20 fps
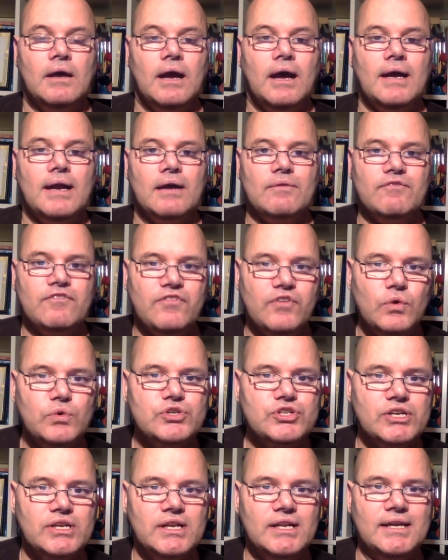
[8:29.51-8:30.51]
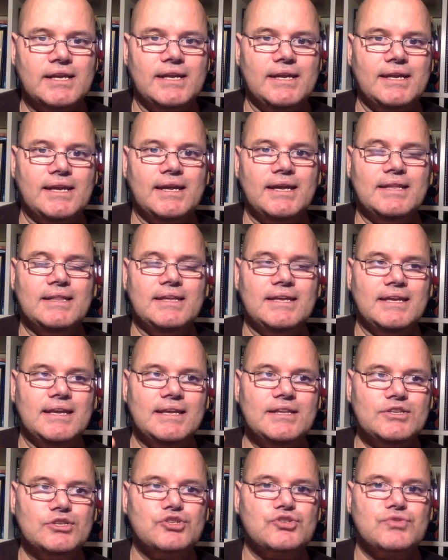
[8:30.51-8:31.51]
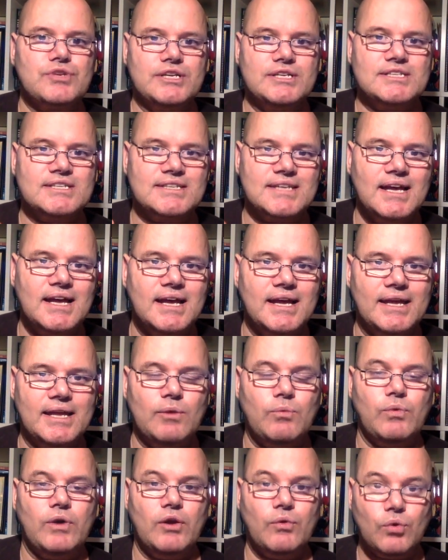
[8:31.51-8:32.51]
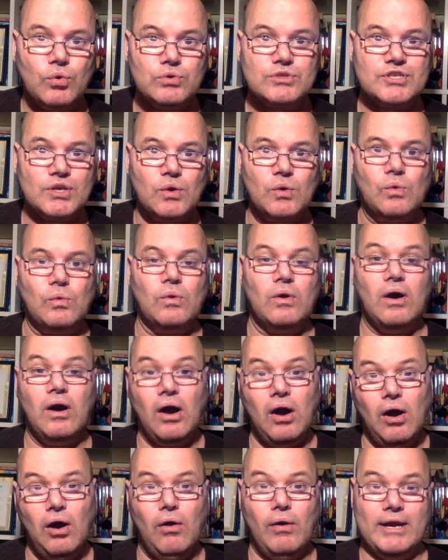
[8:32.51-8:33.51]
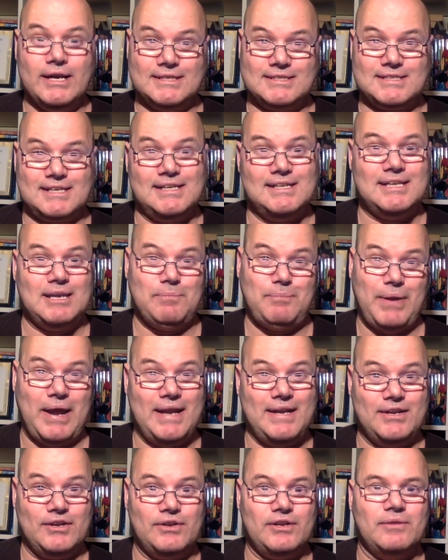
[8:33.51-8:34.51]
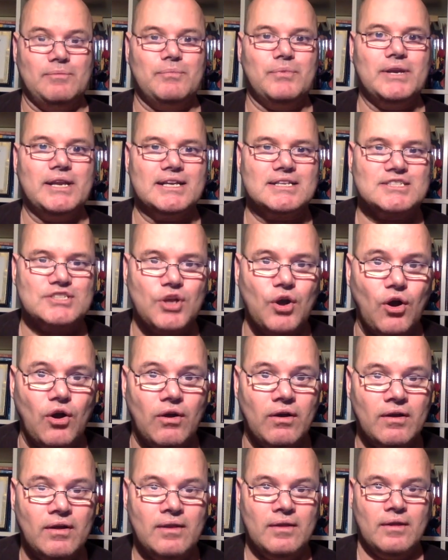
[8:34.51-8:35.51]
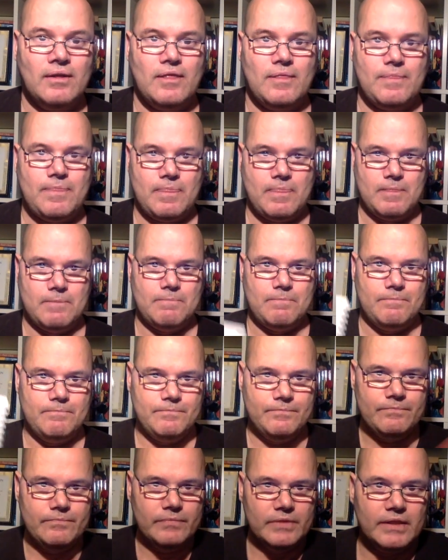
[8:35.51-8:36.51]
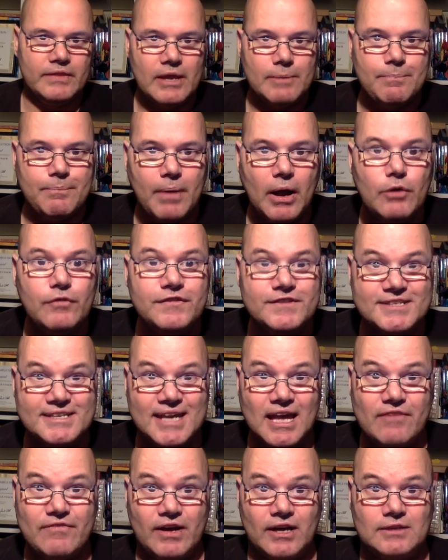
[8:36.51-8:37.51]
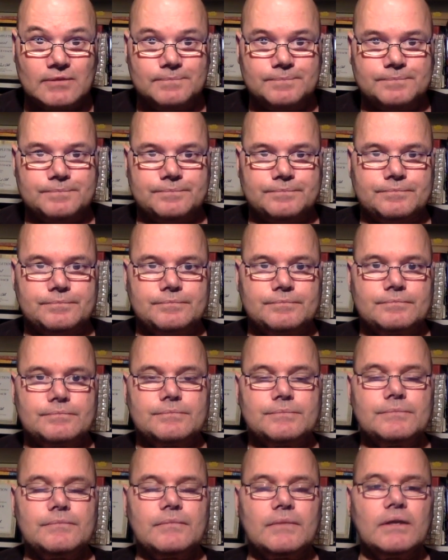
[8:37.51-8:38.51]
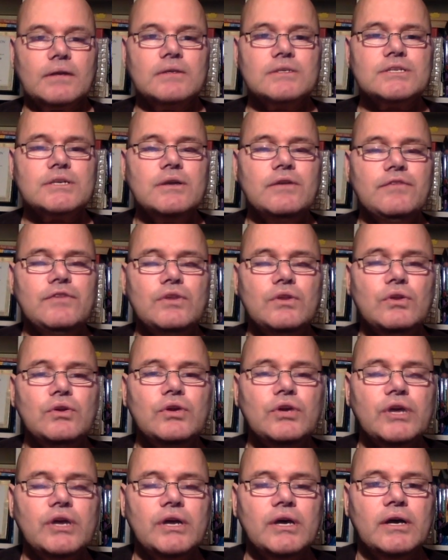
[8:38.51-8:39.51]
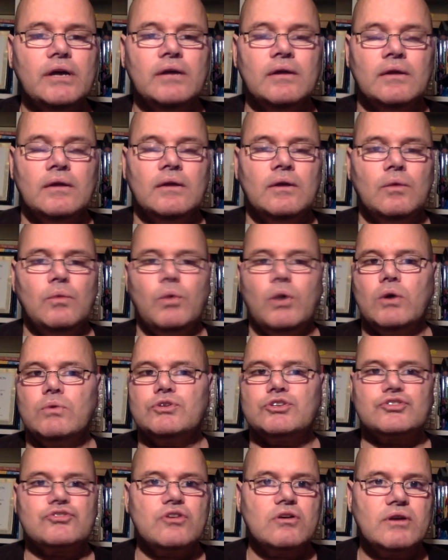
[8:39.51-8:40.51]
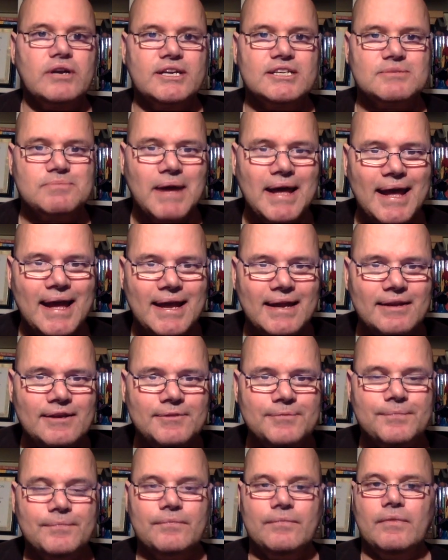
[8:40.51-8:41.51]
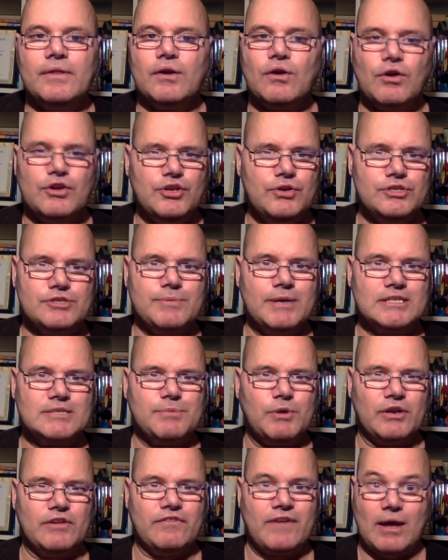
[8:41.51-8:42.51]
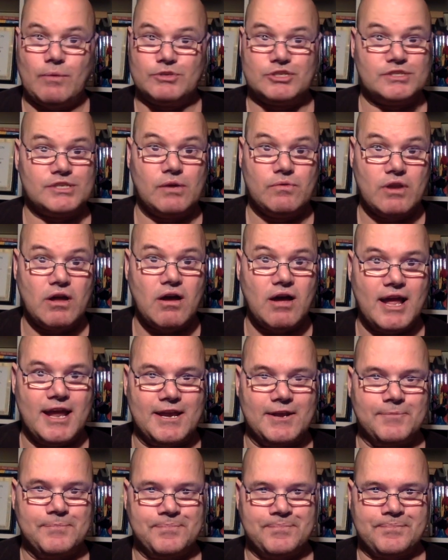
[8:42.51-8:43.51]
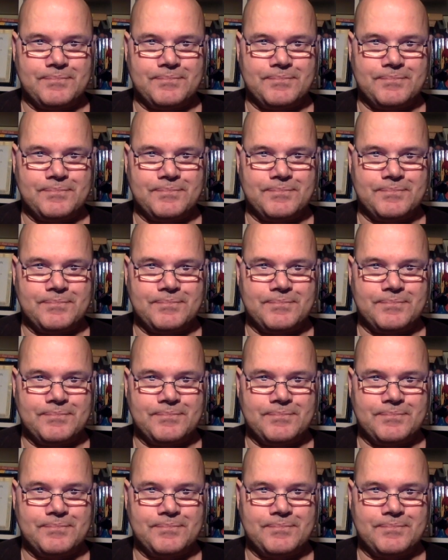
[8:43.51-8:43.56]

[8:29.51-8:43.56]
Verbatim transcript: And unfortunately, in the industry today, we're all taught, oh, it's independent, but it's not. They're both together. So if you look at World's Strongest Man, they've got huge amounts of body fat, which I don't like.